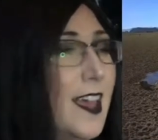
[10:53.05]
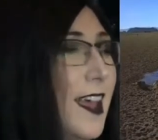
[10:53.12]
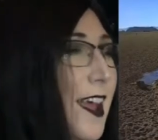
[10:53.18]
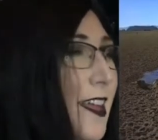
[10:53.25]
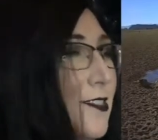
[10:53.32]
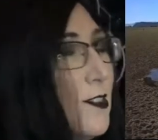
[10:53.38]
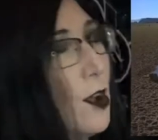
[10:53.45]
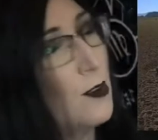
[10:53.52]

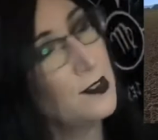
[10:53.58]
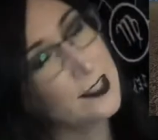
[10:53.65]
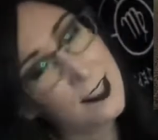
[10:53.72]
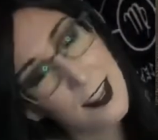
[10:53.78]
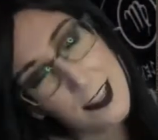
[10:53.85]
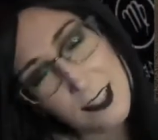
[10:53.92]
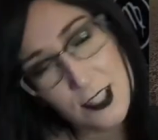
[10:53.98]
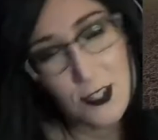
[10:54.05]
And they're always
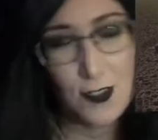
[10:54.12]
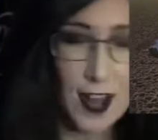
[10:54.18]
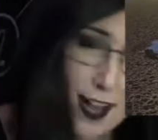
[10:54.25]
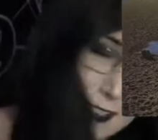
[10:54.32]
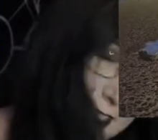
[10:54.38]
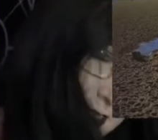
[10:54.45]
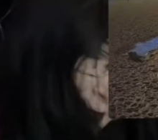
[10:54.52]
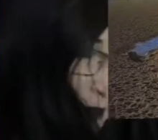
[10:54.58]
like
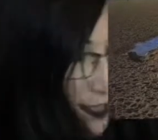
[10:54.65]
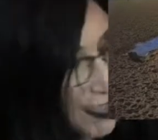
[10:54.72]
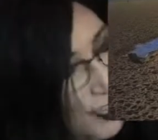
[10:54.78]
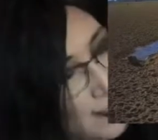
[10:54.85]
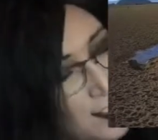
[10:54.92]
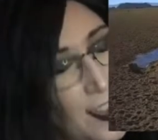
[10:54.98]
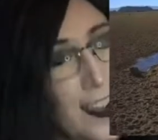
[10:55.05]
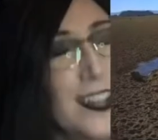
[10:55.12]
scratching
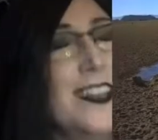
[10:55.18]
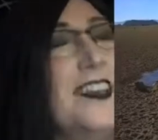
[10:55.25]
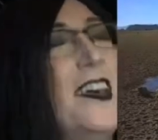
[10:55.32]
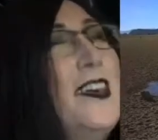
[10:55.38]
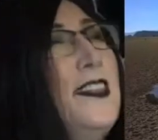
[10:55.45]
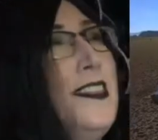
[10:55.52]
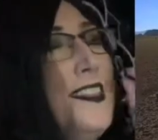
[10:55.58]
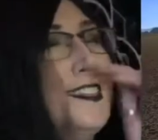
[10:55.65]
themselves on it.
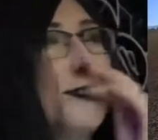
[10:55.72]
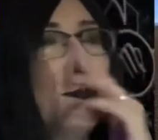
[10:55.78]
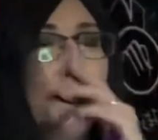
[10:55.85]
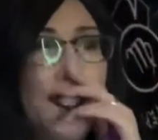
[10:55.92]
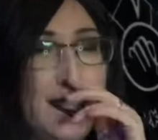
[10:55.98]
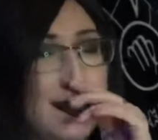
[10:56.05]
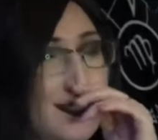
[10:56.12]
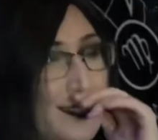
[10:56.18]
This
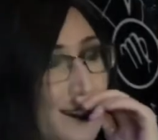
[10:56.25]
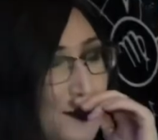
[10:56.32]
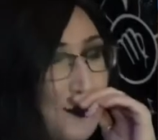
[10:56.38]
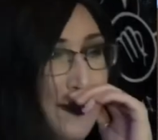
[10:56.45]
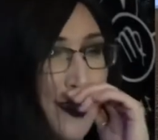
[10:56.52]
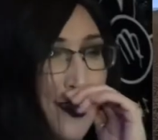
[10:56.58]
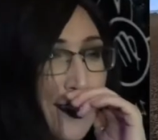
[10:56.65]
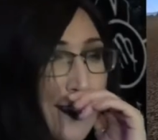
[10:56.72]
particular
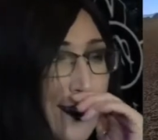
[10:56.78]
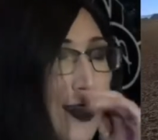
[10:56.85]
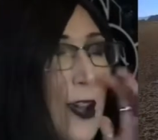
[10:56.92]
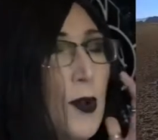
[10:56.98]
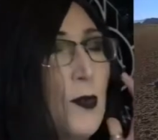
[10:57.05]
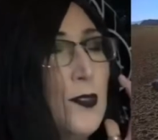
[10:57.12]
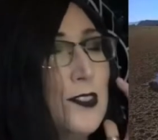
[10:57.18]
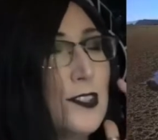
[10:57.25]
mare
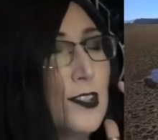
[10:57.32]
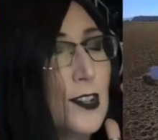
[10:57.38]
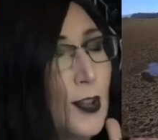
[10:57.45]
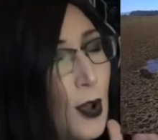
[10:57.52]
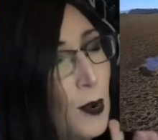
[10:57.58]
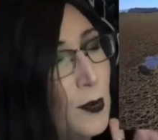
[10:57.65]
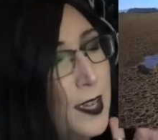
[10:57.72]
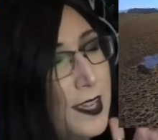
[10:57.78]
was
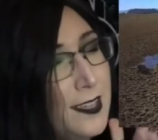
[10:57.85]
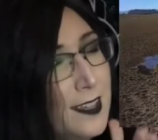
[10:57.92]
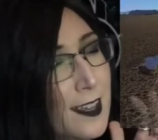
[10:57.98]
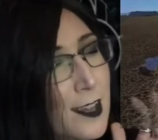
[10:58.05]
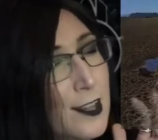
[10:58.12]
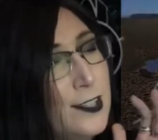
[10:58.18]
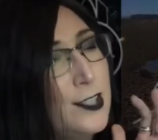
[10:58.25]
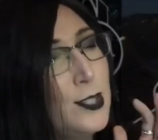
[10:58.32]
going
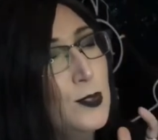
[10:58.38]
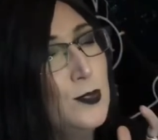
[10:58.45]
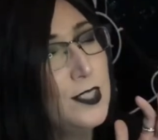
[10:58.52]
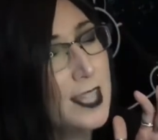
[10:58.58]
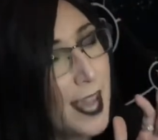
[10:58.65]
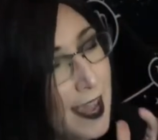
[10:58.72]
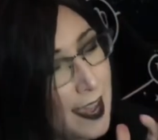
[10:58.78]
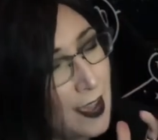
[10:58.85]
to
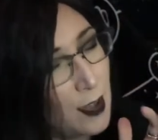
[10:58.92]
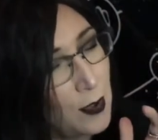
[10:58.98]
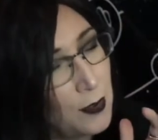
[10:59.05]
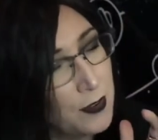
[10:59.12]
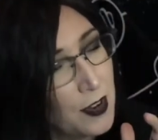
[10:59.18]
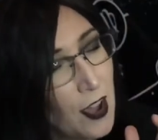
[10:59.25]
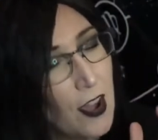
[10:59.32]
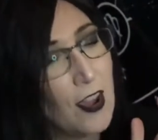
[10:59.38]

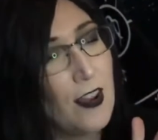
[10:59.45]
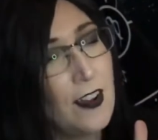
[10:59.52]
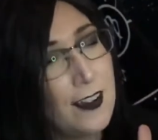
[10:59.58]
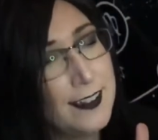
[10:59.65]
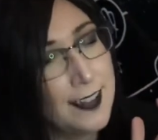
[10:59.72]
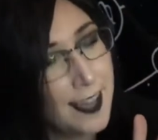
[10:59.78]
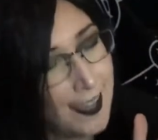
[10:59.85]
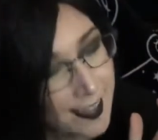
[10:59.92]
town
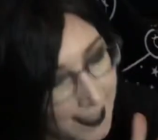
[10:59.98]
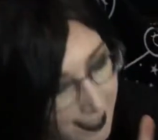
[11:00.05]
on that